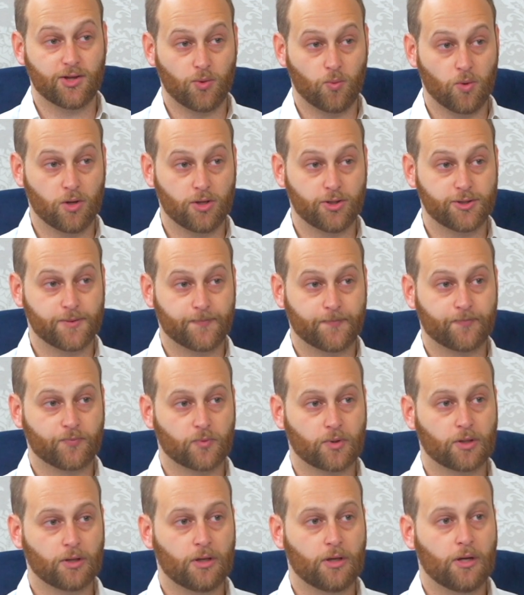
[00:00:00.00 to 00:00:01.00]
world.
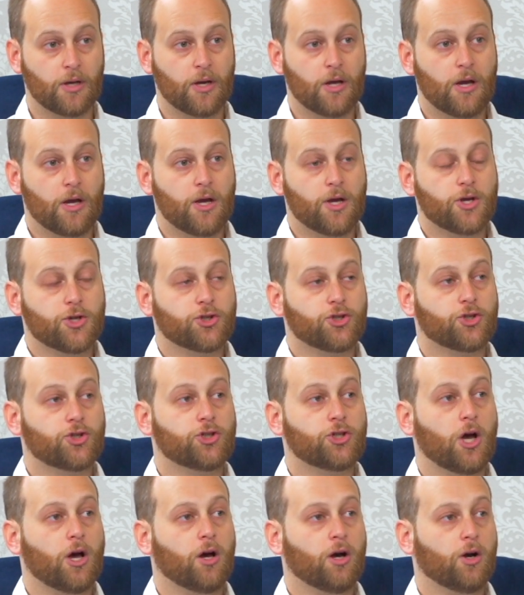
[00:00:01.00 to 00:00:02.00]

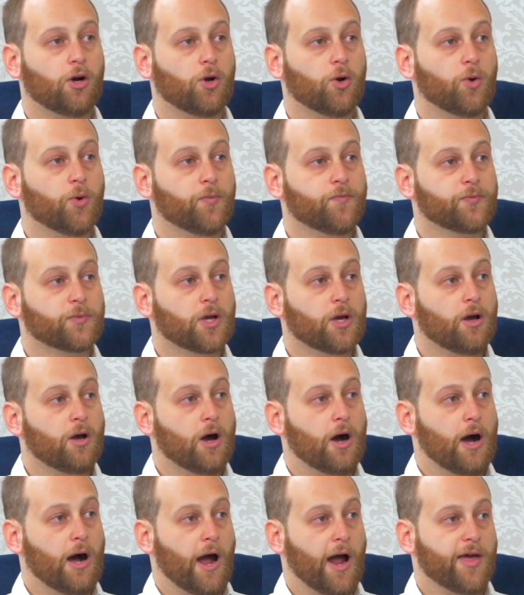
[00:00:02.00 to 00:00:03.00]
So
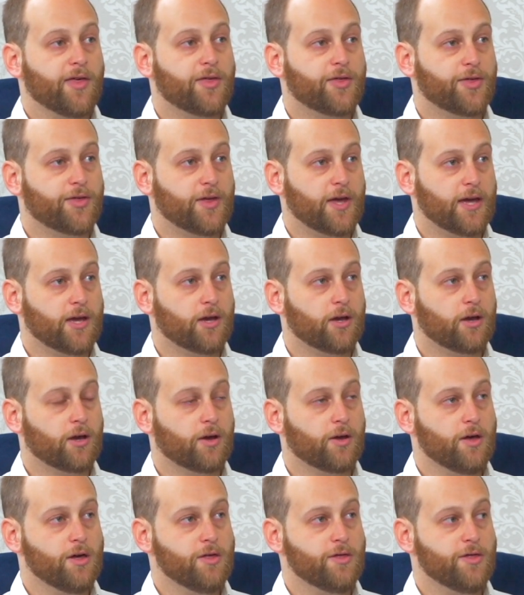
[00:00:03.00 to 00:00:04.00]
I think
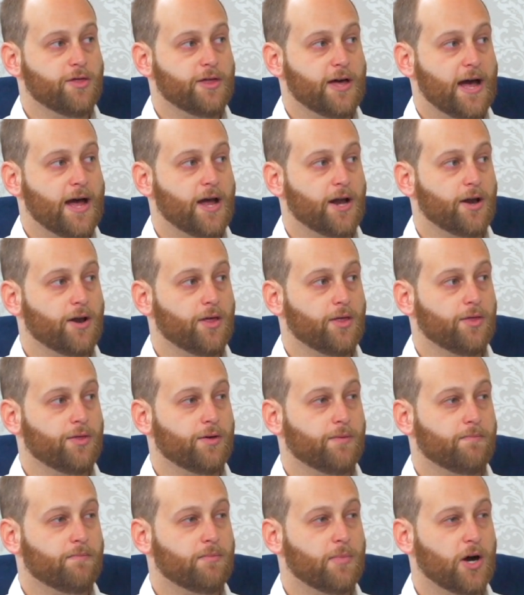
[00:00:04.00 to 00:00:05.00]
that
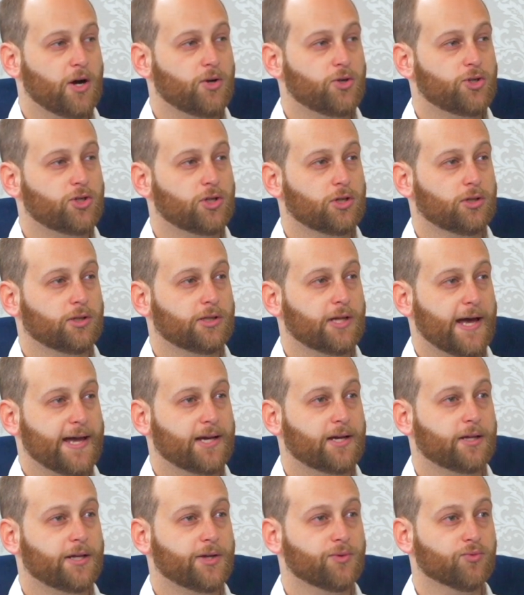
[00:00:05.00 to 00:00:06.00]
the most
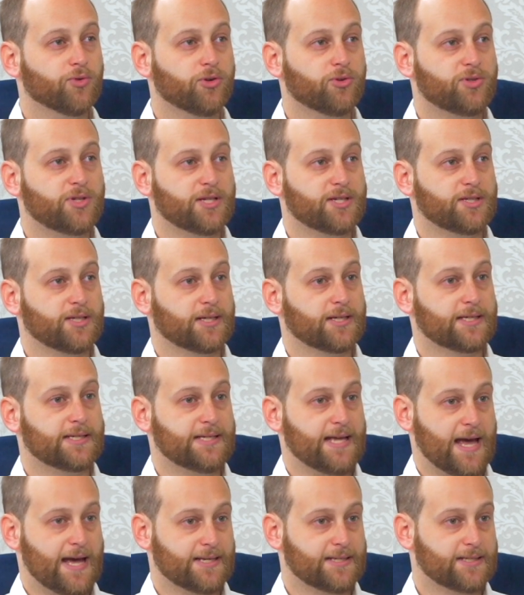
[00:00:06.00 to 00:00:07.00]
likely route to
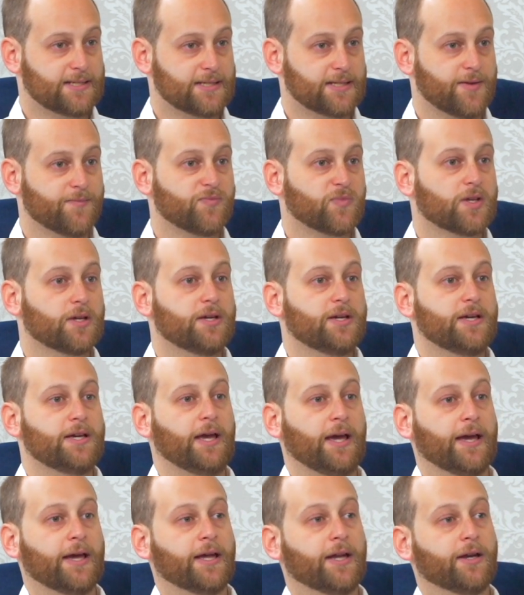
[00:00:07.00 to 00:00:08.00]
success
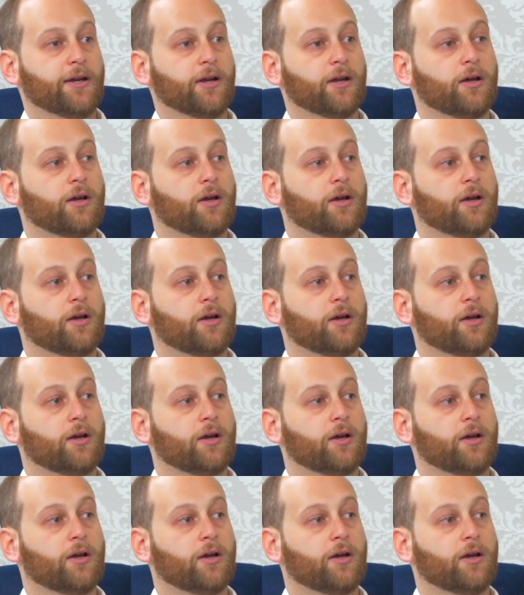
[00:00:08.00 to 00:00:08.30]
in